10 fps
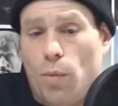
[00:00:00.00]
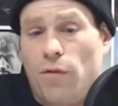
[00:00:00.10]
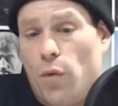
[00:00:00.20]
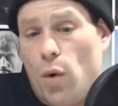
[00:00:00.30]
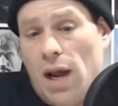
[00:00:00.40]

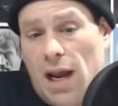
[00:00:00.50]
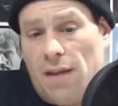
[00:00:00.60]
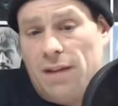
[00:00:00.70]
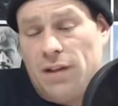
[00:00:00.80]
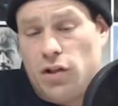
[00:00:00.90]

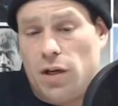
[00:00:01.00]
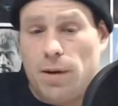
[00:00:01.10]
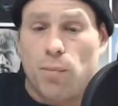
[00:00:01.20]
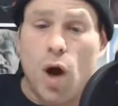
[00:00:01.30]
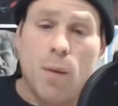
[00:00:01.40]
beforehand that there's going to
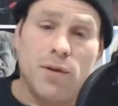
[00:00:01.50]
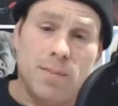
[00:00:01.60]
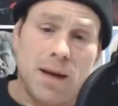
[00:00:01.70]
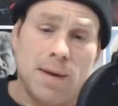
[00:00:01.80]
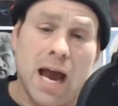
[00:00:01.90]
be a problem with the baby?